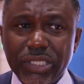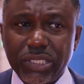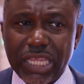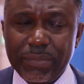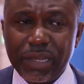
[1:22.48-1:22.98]
a
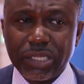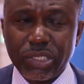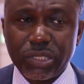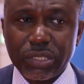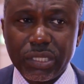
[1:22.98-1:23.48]

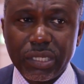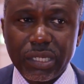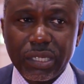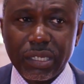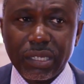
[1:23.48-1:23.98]
seamless
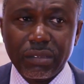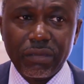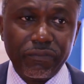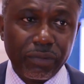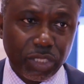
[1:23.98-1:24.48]

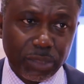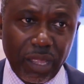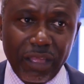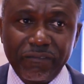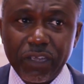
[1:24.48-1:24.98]
from
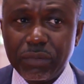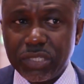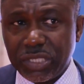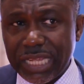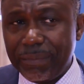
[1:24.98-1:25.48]
smartphone
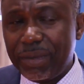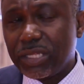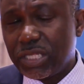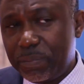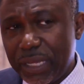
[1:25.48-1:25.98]
to
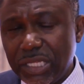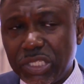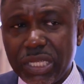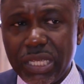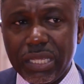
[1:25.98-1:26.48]
tablet to
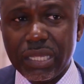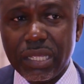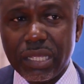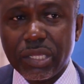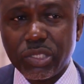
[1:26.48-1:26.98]
PC
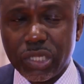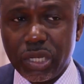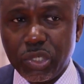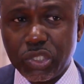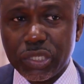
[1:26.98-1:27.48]

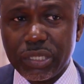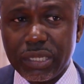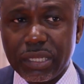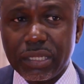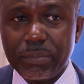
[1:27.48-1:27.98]

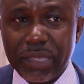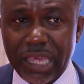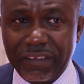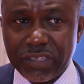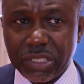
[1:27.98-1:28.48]
solution that
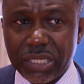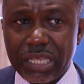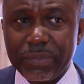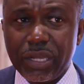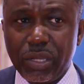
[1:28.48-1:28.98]
behaves the
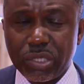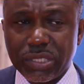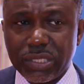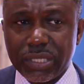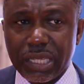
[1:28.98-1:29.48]
same and
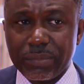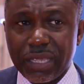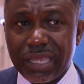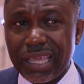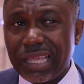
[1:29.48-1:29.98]
looks the
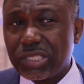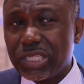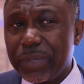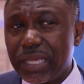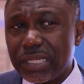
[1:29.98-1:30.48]
same.
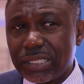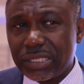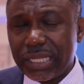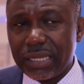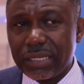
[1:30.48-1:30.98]
So we can
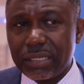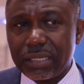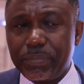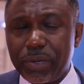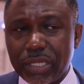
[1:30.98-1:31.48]
extend
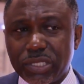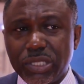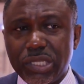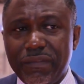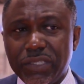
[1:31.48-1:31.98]
products
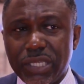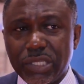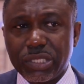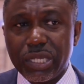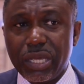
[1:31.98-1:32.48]
and
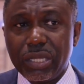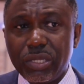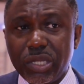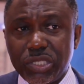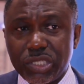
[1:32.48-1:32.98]
services
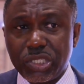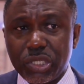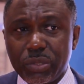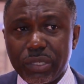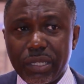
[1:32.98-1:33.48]
not just
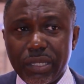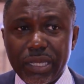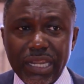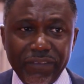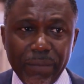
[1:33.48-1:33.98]
to uh,
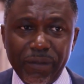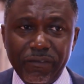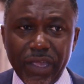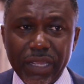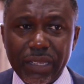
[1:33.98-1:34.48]
an FM
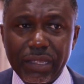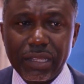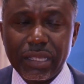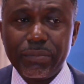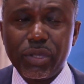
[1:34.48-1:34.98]
provider,
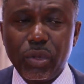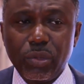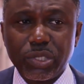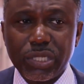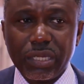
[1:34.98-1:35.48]
but
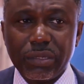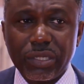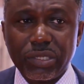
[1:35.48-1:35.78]
also